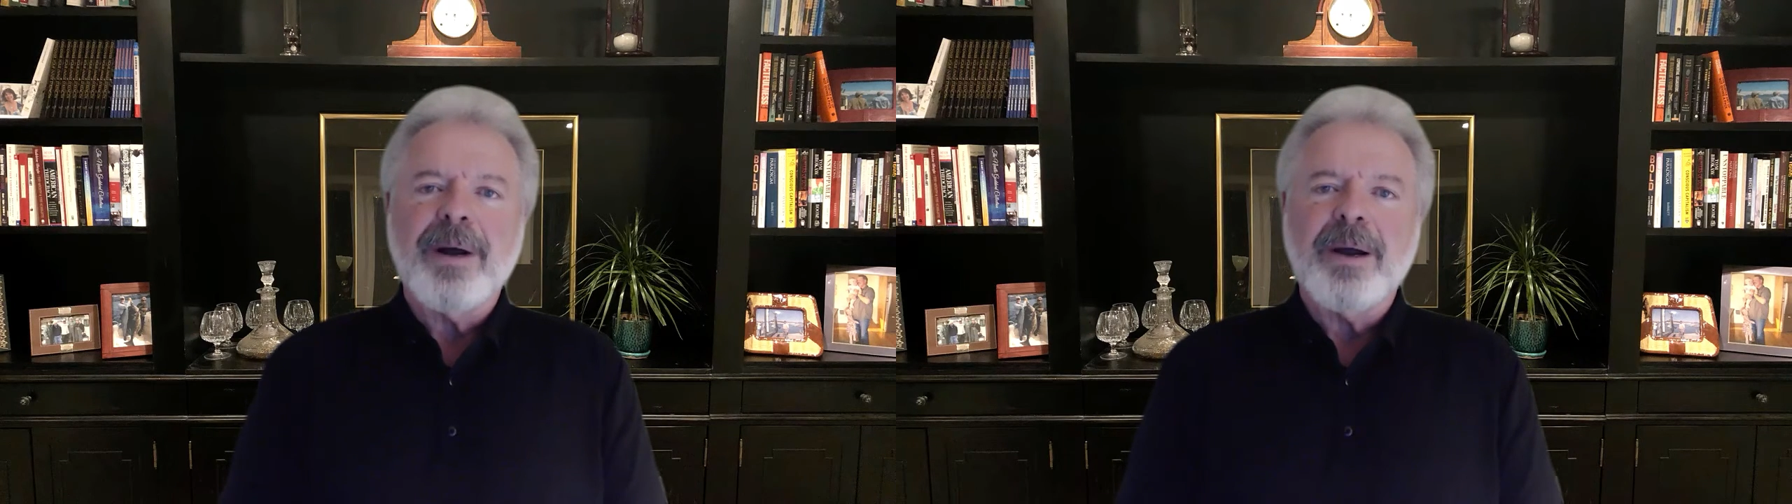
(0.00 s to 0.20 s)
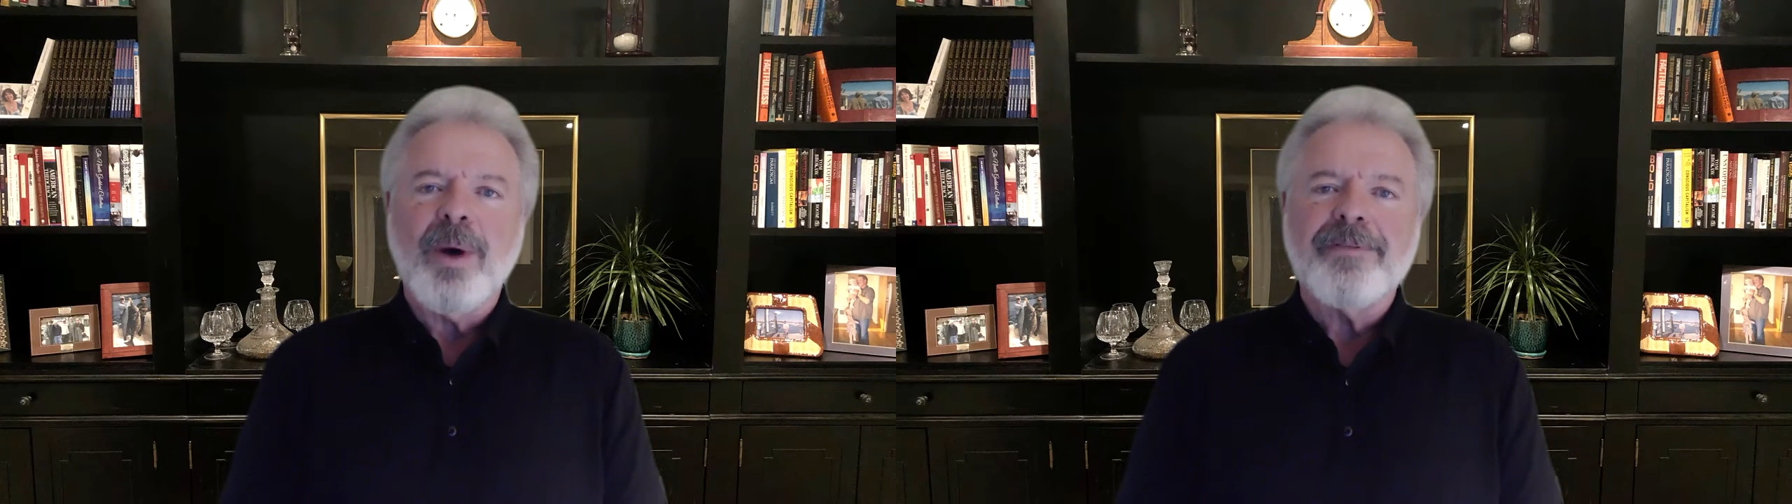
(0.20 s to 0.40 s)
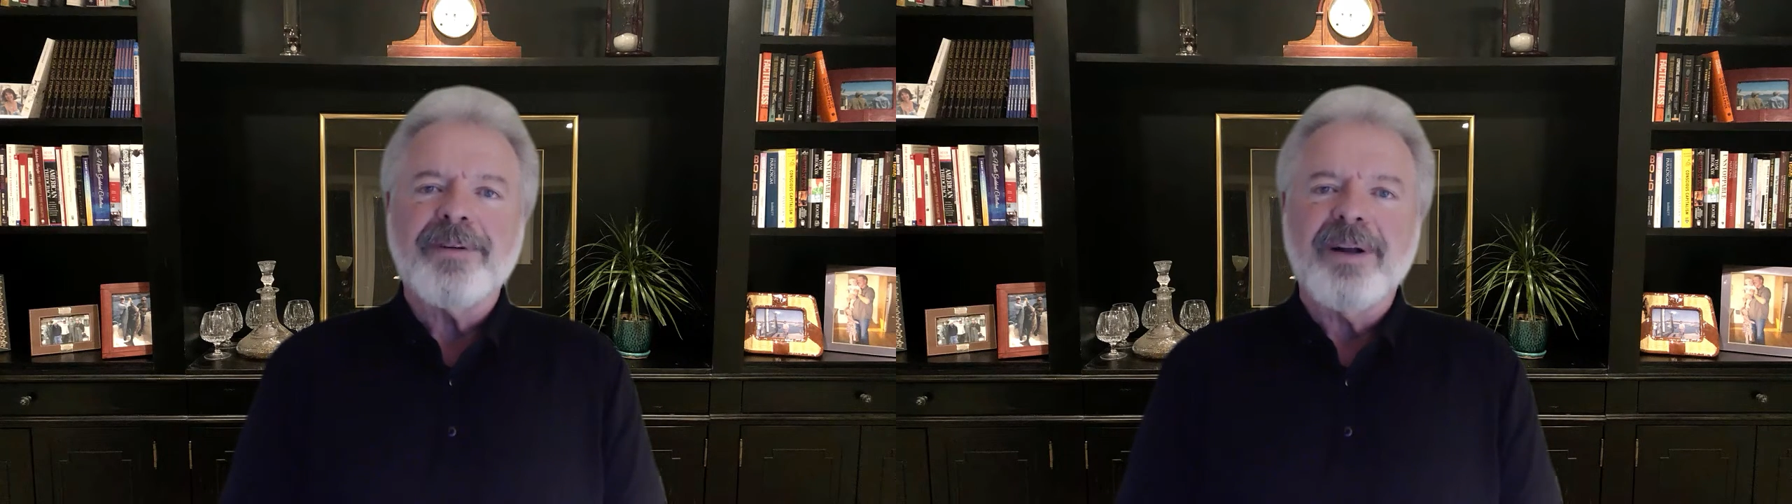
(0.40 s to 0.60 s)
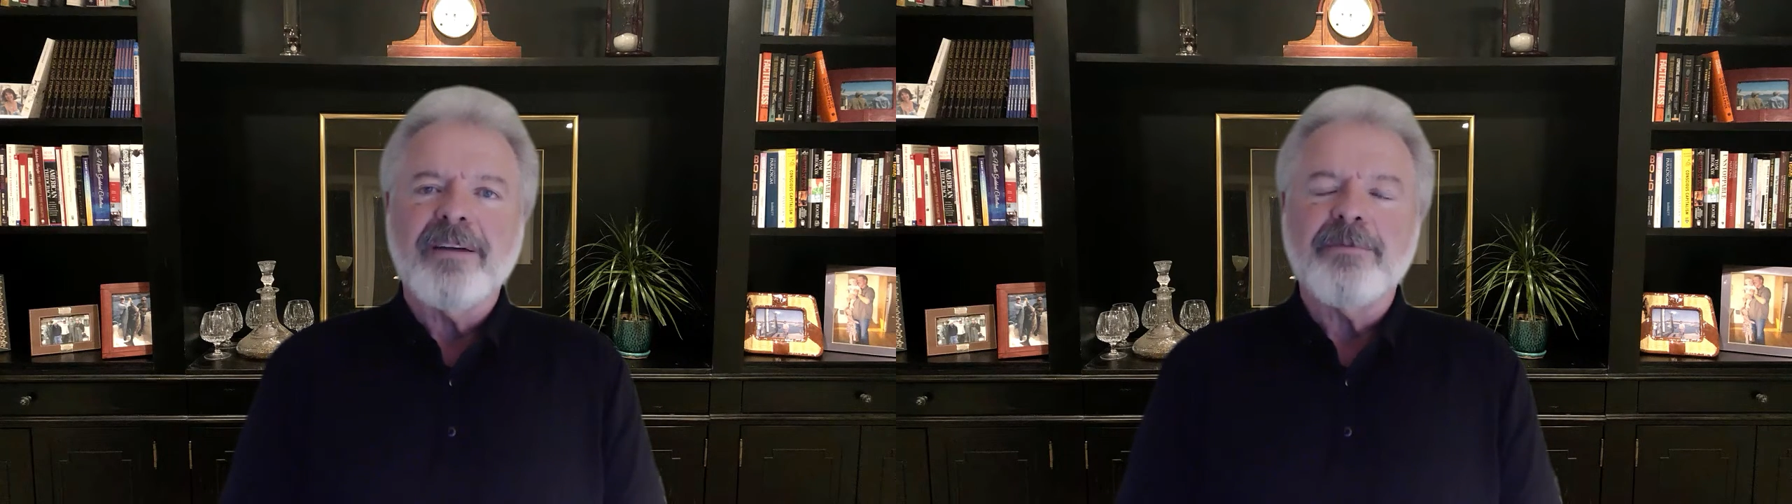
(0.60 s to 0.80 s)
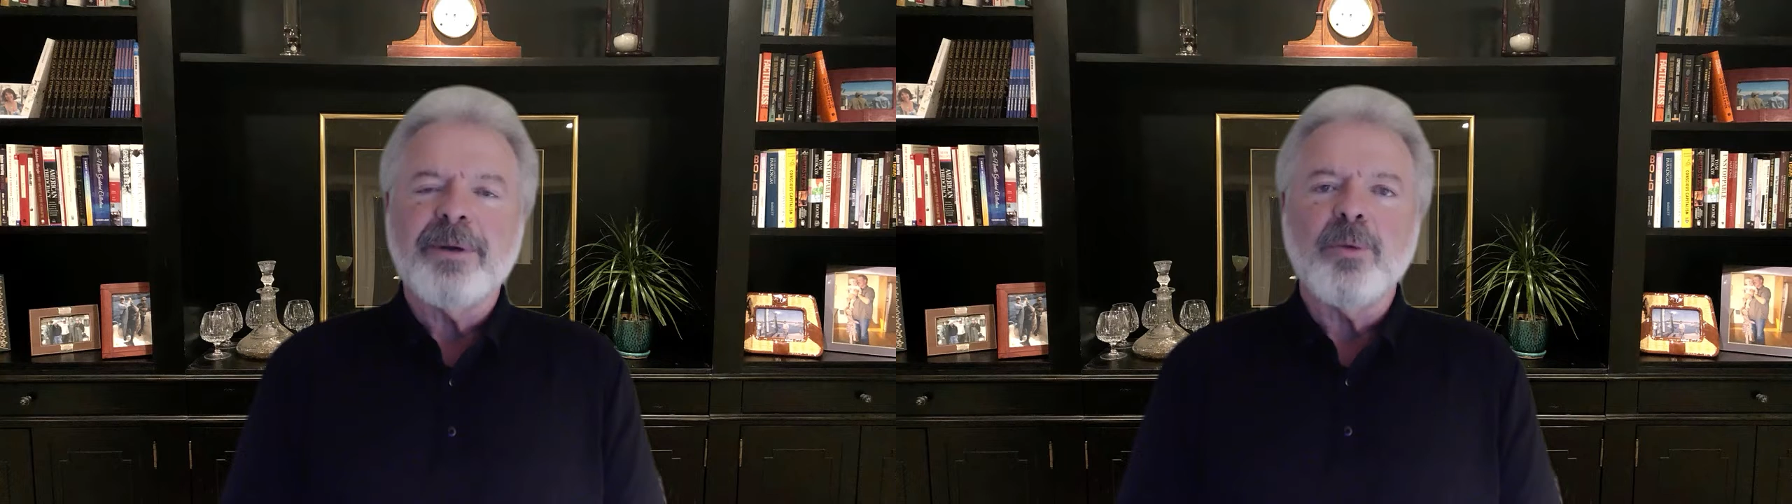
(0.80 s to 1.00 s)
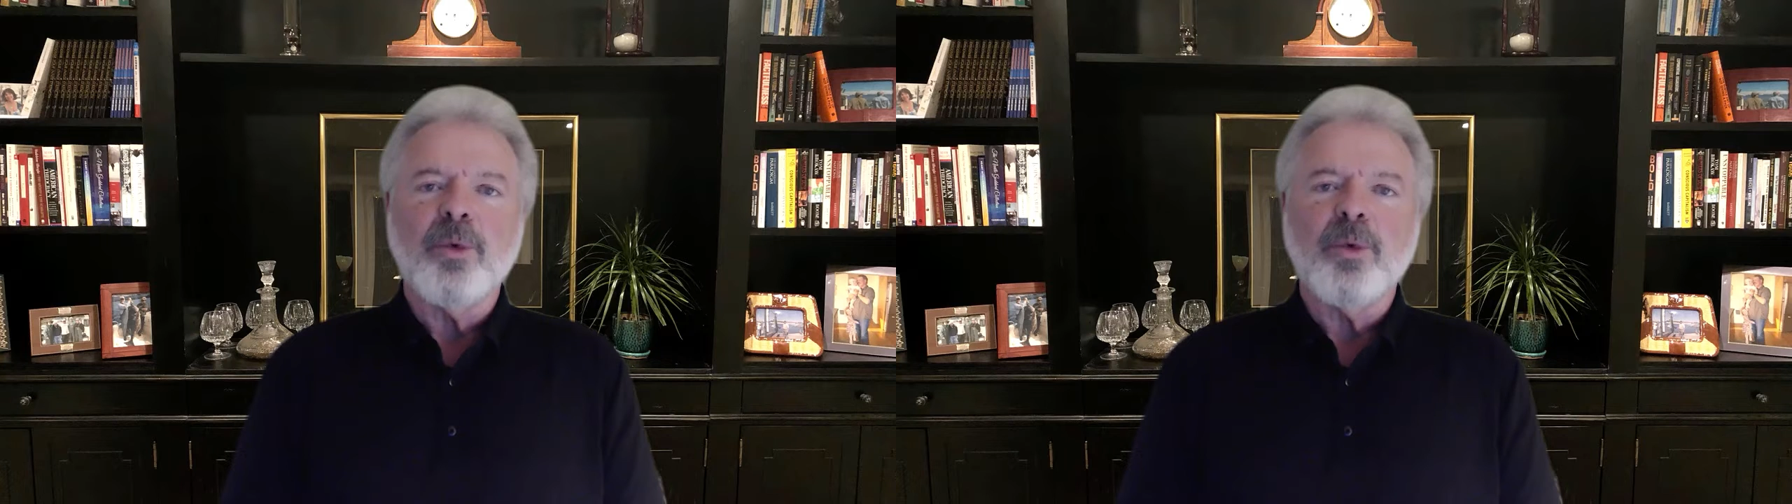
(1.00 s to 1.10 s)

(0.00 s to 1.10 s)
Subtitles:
my wife and I have been